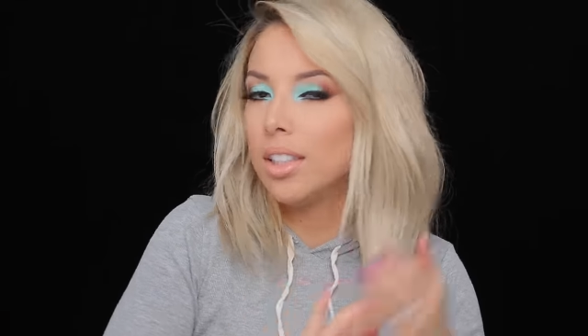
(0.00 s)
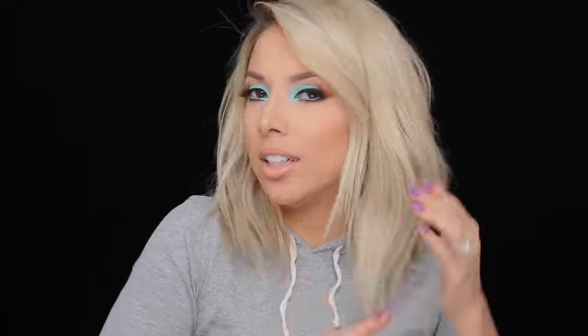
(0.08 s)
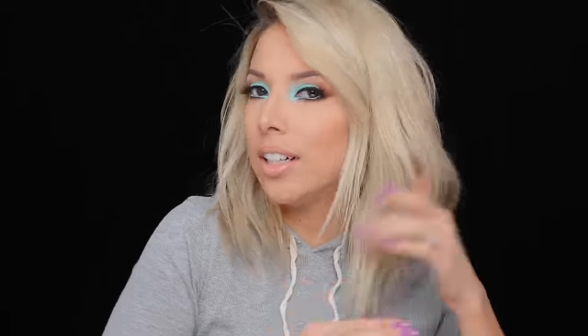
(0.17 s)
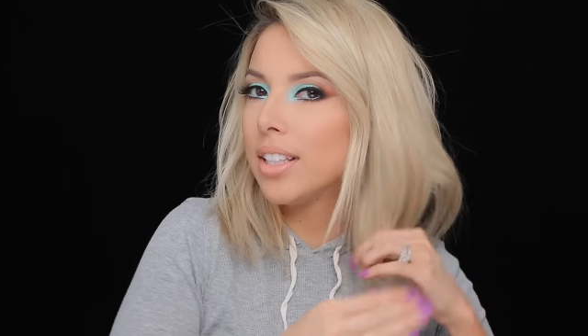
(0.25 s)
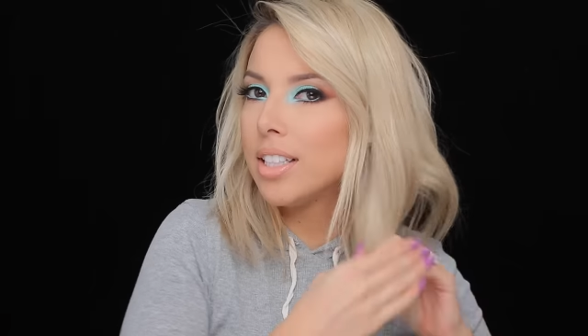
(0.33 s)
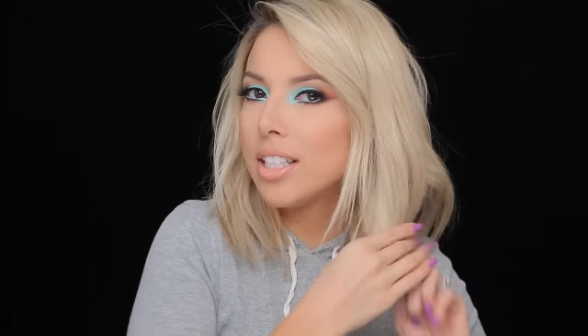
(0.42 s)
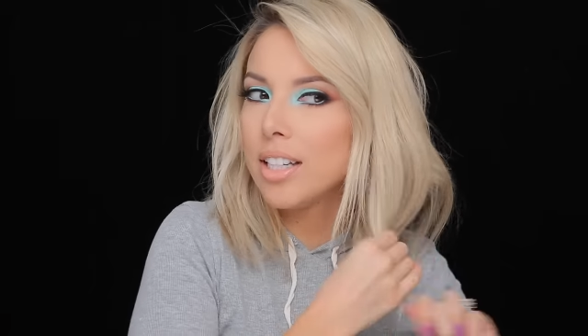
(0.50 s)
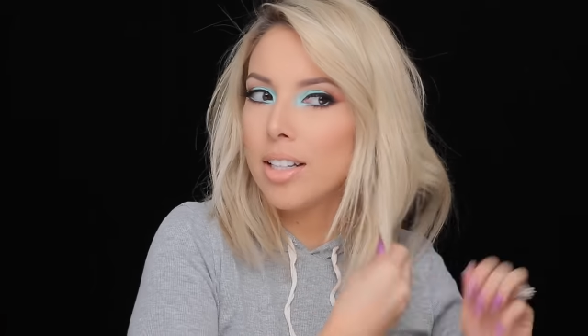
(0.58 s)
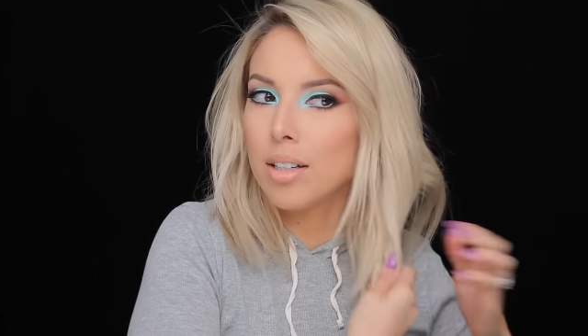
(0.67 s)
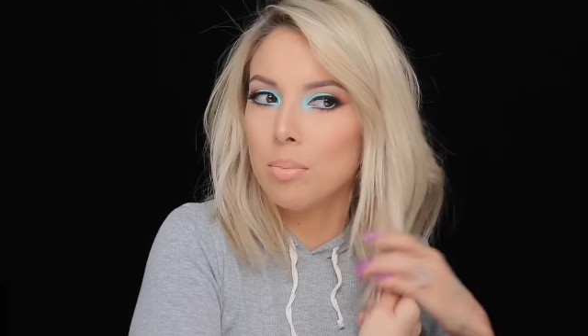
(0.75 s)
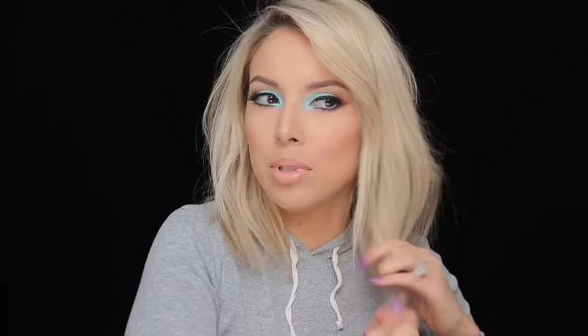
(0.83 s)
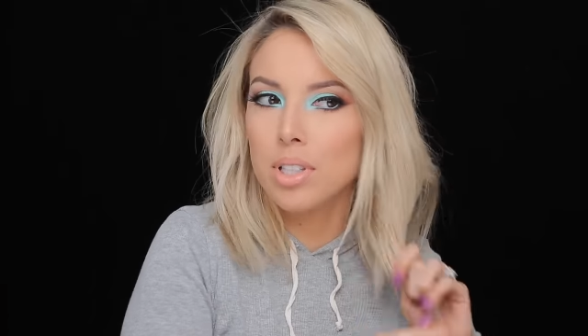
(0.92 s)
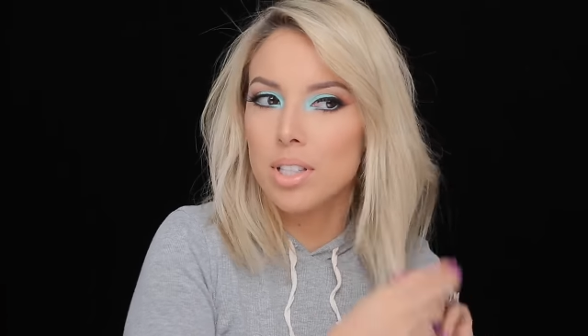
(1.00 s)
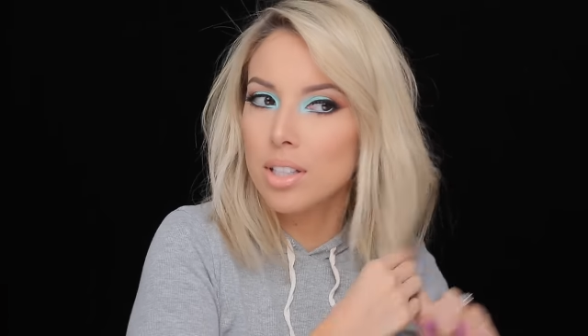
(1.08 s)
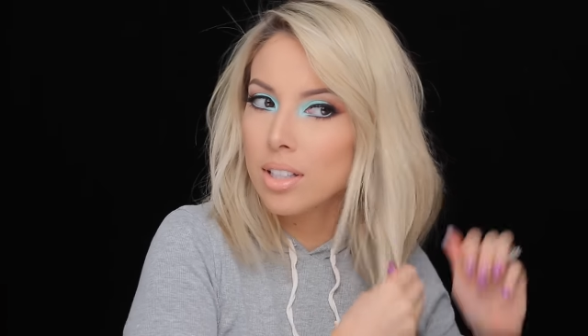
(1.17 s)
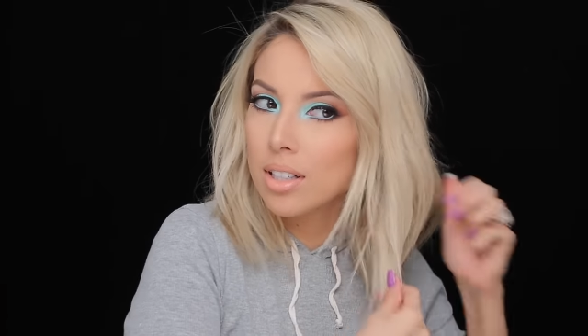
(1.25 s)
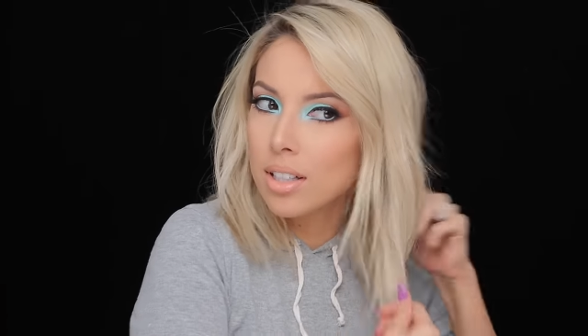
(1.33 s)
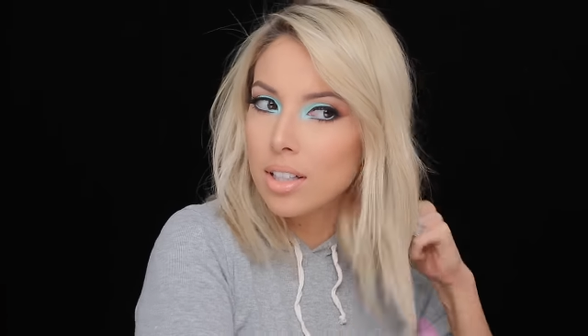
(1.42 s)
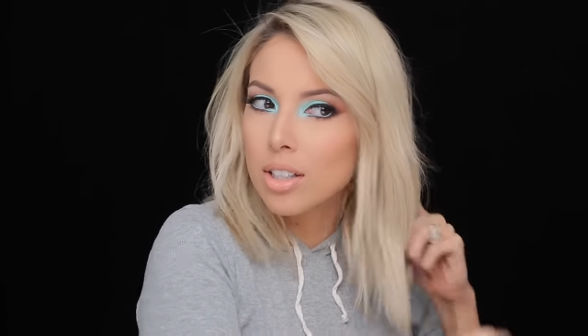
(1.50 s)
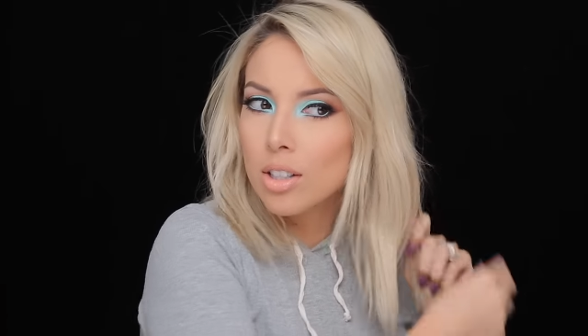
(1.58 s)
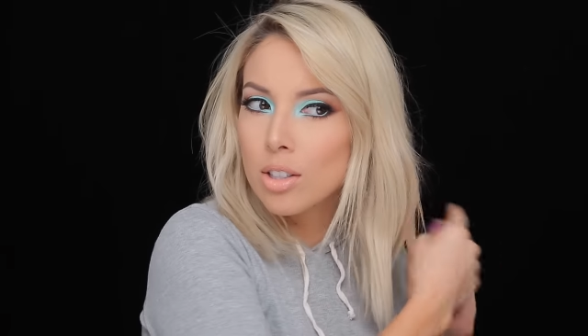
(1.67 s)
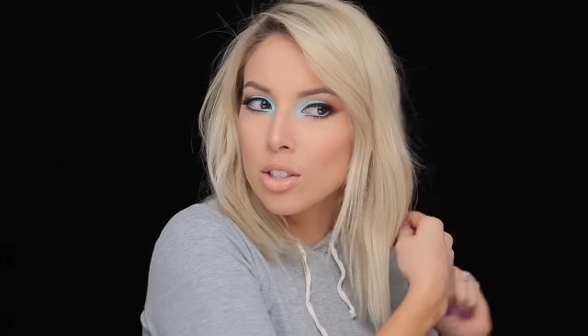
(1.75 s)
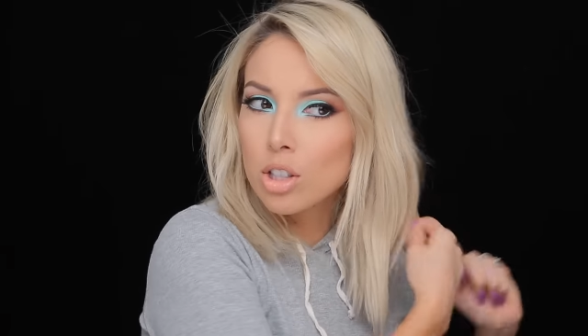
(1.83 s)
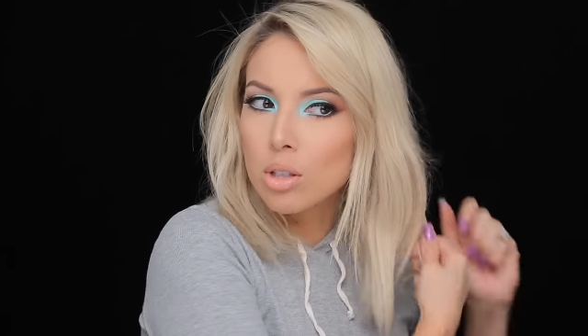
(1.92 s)
on the tips,
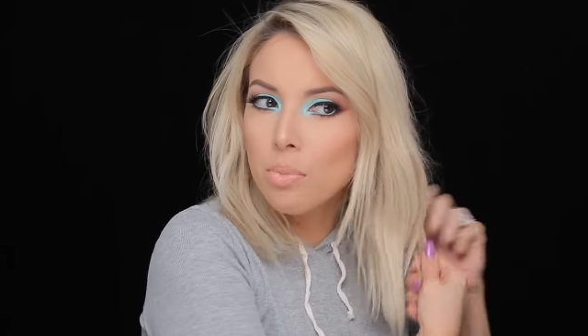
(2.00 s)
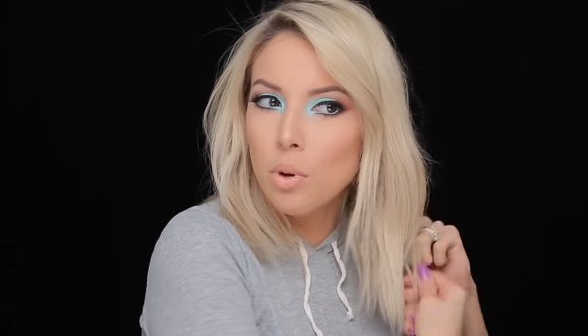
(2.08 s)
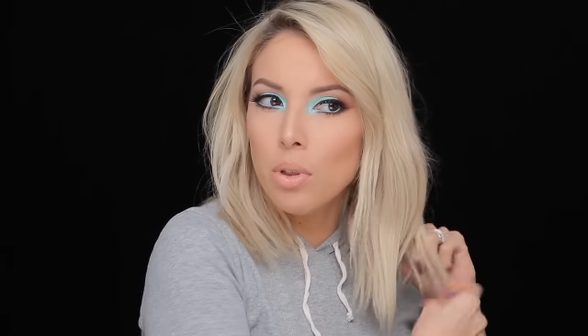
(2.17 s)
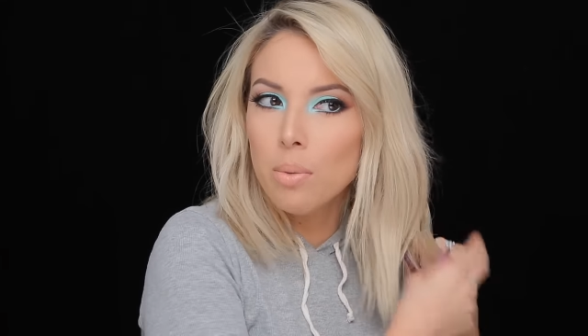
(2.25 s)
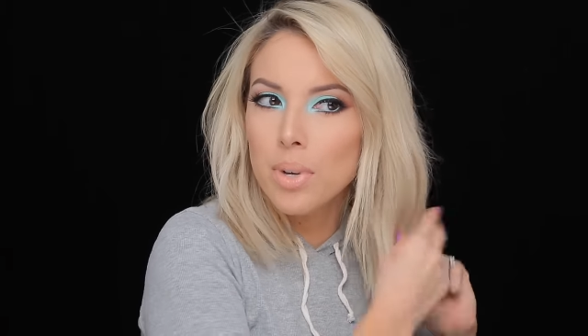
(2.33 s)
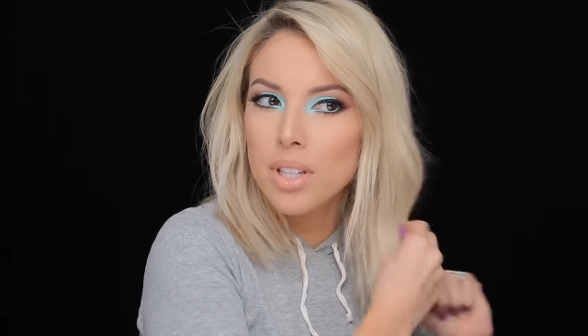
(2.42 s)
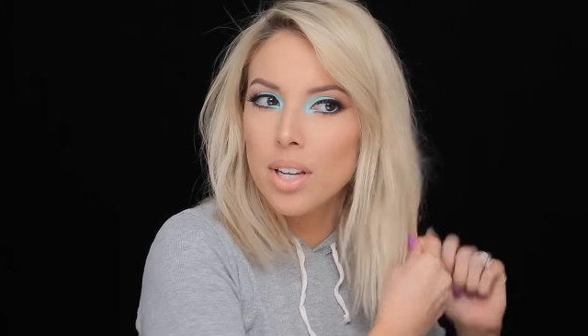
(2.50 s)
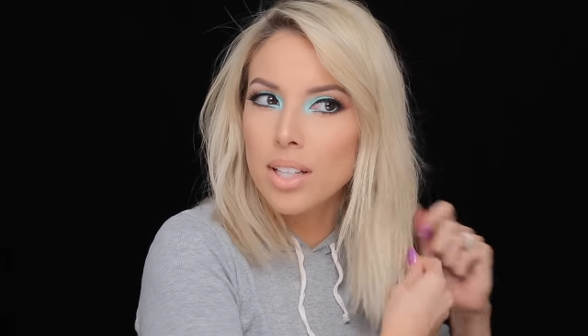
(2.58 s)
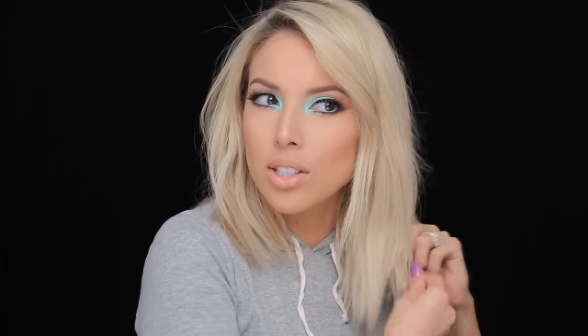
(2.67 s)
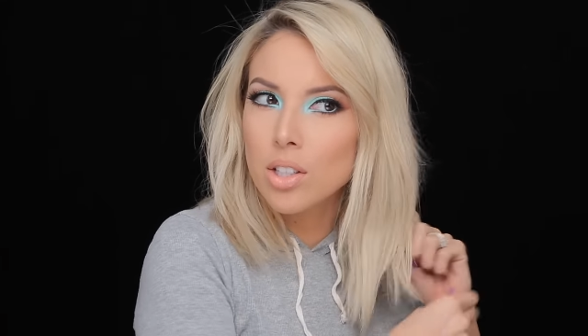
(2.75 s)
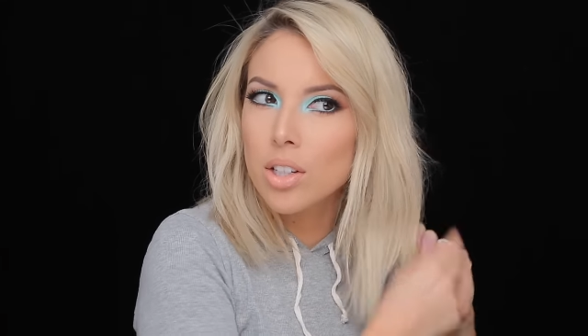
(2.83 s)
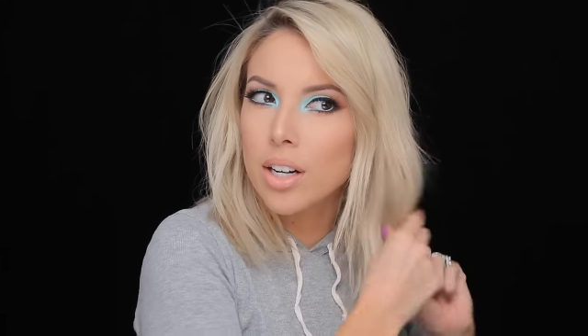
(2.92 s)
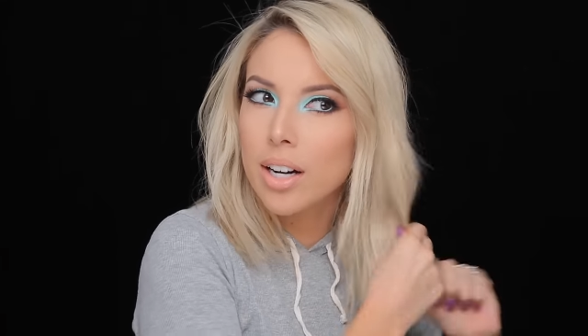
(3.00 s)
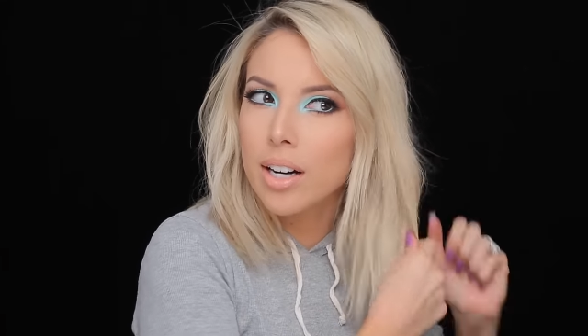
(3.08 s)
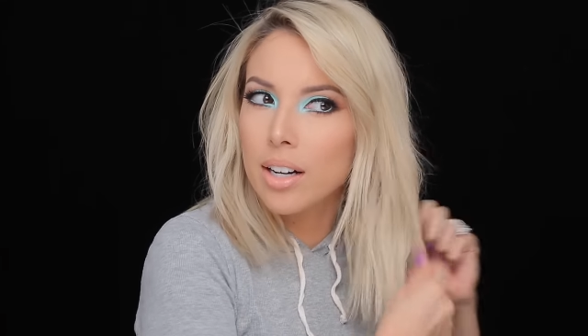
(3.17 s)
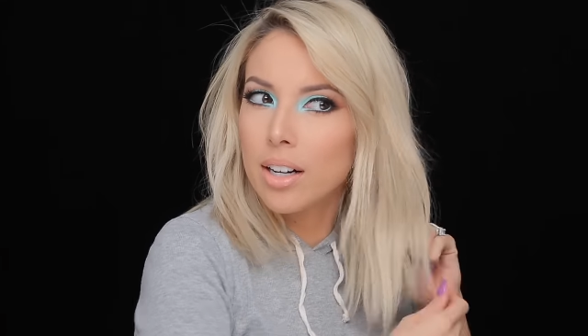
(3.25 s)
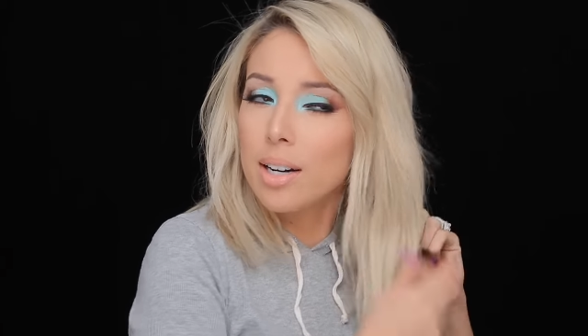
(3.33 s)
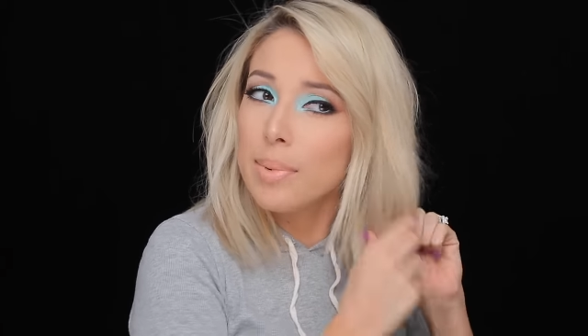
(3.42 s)
smooth them in the ends of your hair.